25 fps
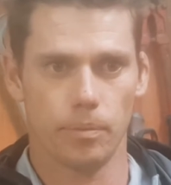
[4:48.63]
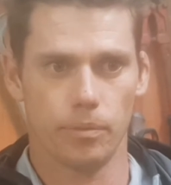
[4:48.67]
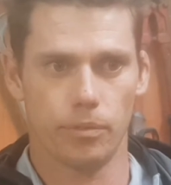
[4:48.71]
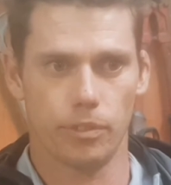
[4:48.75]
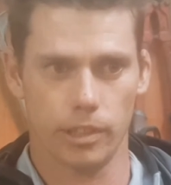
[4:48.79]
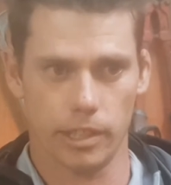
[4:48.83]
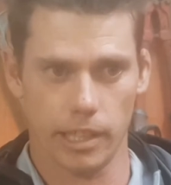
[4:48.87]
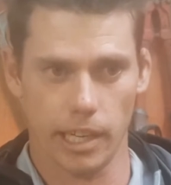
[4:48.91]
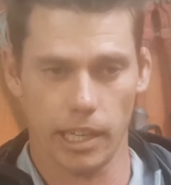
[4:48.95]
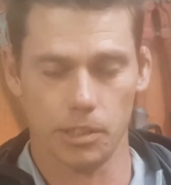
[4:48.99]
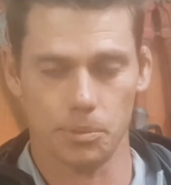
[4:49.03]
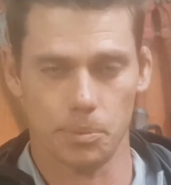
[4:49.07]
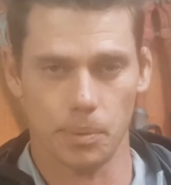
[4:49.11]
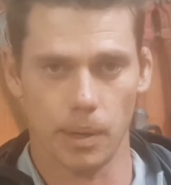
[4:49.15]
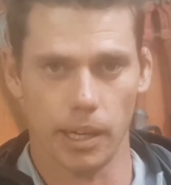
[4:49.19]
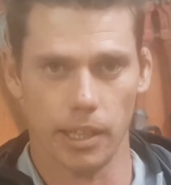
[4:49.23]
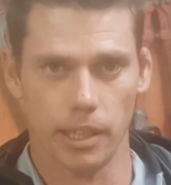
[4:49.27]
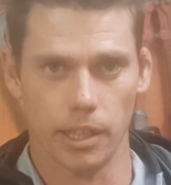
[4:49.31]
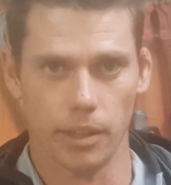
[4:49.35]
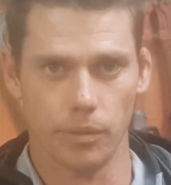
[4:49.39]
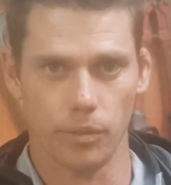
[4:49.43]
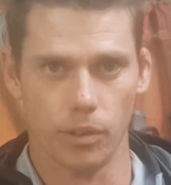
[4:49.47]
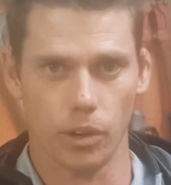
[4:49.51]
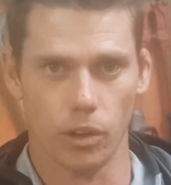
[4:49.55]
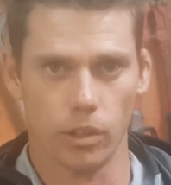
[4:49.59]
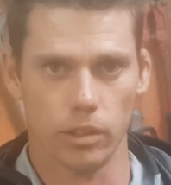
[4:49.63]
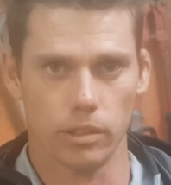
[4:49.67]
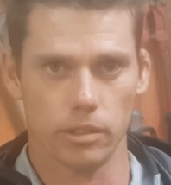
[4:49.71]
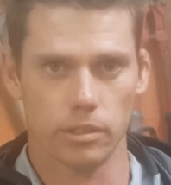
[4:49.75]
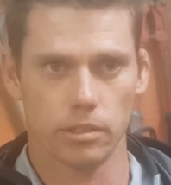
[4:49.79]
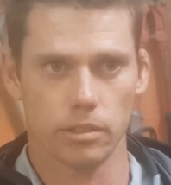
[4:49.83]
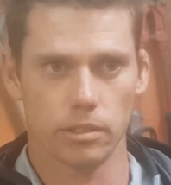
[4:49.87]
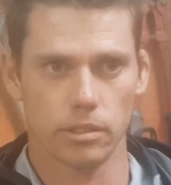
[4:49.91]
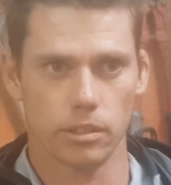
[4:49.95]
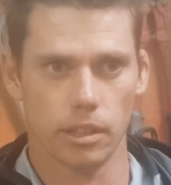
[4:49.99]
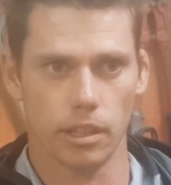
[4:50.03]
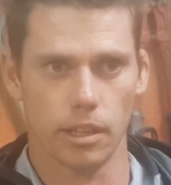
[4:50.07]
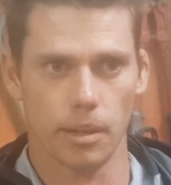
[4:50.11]
For Tasmanian
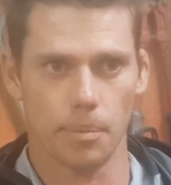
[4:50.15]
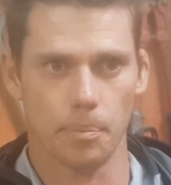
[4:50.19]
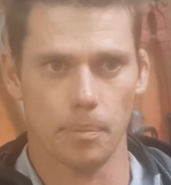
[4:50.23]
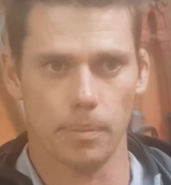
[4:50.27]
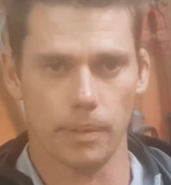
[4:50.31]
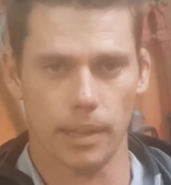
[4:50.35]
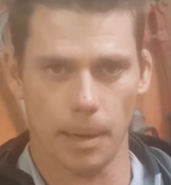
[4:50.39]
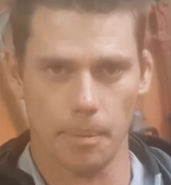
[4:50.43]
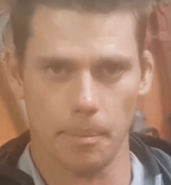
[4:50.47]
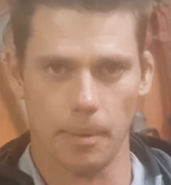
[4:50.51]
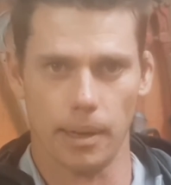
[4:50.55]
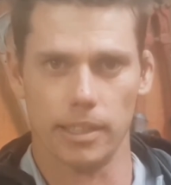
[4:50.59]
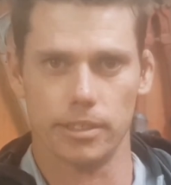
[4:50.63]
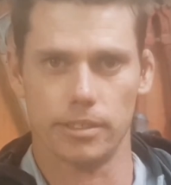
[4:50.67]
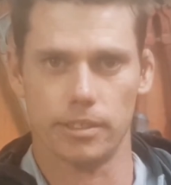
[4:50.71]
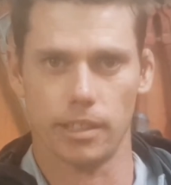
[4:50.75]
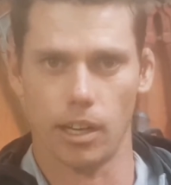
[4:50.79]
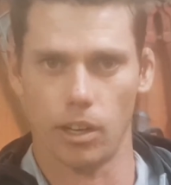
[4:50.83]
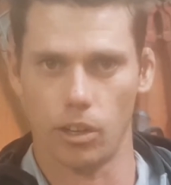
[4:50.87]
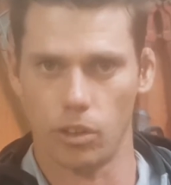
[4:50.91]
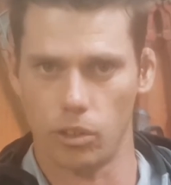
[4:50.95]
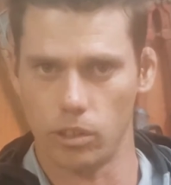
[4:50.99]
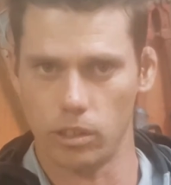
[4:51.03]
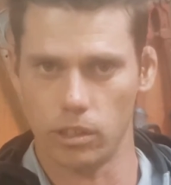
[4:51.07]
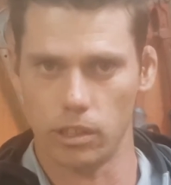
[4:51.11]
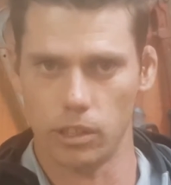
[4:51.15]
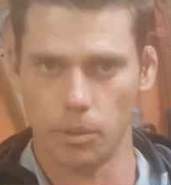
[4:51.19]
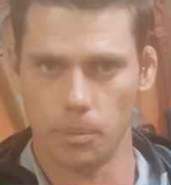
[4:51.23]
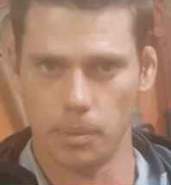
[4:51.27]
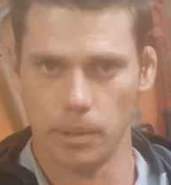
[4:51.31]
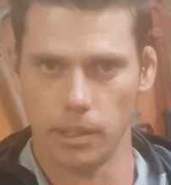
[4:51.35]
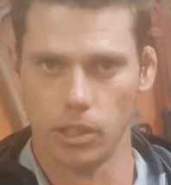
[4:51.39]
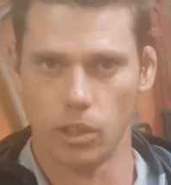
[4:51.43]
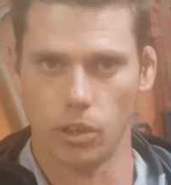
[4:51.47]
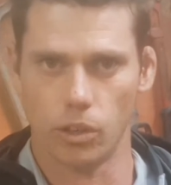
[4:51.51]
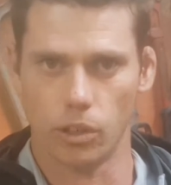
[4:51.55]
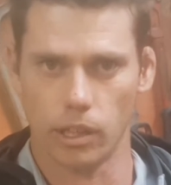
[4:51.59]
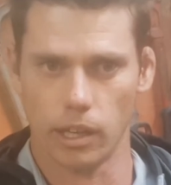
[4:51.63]
vines, they may stay on a little
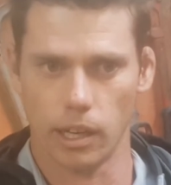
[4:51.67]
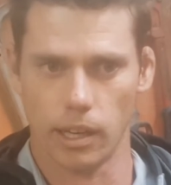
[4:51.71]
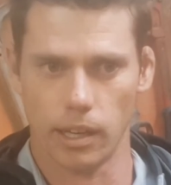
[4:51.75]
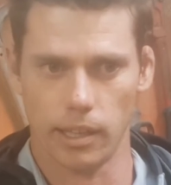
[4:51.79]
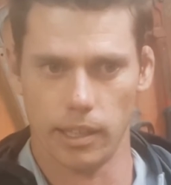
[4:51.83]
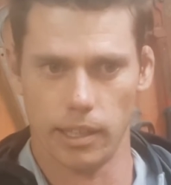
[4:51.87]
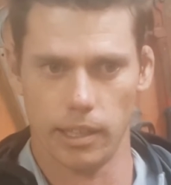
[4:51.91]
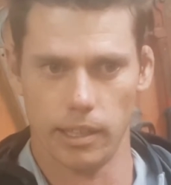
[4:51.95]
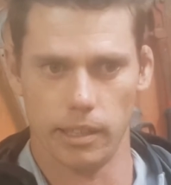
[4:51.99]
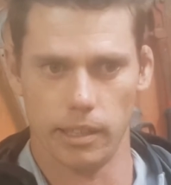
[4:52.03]
bit longer